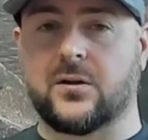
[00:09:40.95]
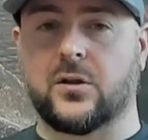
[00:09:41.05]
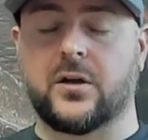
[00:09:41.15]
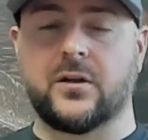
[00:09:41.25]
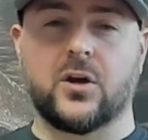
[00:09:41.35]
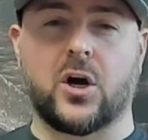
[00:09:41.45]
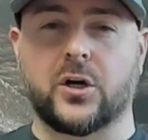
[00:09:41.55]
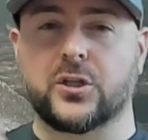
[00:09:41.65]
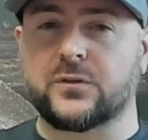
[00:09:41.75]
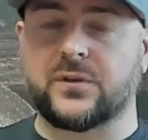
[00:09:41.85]
A lot of the
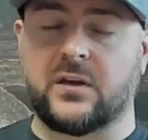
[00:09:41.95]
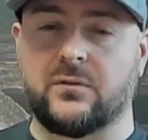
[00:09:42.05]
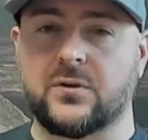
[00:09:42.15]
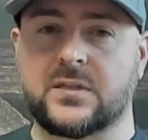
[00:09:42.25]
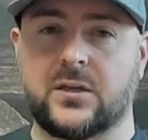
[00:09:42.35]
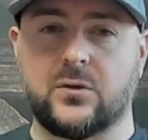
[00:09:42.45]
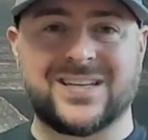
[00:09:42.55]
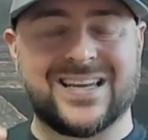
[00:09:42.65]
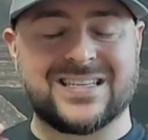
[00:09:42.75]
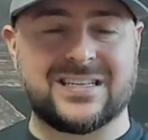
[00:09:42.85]
harsh flavors that you
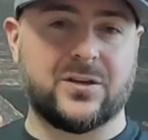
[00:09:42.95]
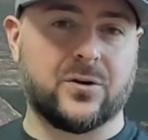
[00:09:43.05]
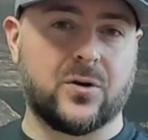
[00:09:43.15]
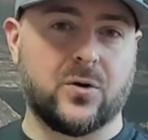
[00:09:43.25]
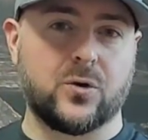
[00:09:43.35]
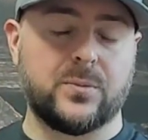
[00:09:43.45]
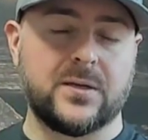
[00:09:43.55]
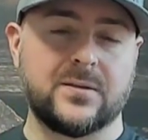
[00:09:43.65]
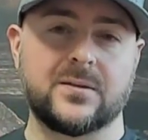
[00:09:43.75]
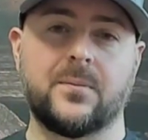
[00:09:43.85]
taste in your cocoa
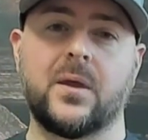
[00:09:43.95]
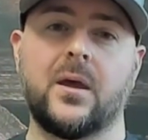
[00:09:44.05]
beans,